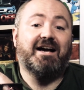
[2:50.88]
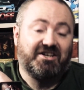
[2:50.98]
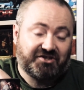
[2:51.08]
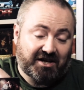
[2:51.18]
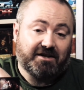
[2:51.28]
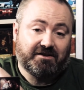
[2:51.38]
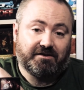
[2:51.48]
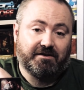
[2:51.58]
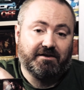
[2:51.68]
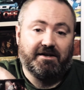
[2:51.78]
A second
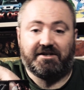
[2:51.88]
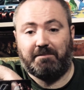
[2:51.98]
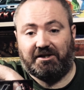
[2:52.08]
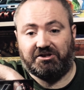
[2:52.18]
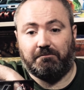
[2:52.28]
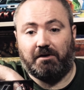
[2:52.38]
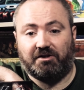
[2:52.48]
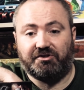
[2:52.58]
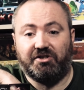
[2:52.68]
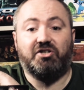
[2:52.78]
expansion
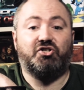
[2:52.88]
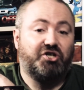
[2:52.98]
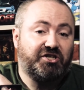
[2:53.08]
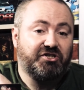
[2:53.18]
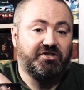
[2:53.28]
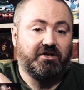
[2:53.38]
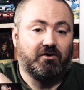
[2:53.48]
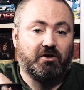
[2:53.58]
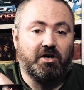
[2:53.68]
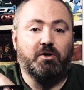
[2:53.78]
box, Gene
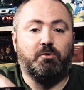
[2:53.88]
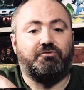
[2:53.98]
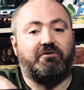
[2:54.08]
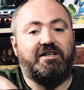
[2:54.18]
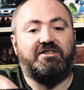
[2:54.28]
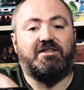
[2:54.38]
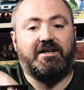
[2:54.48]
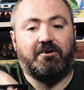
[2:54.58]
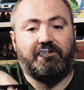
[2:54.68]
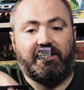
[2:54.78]
Stealer, was released
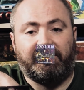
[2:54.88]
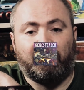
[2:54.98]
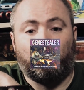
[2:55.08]
later that year,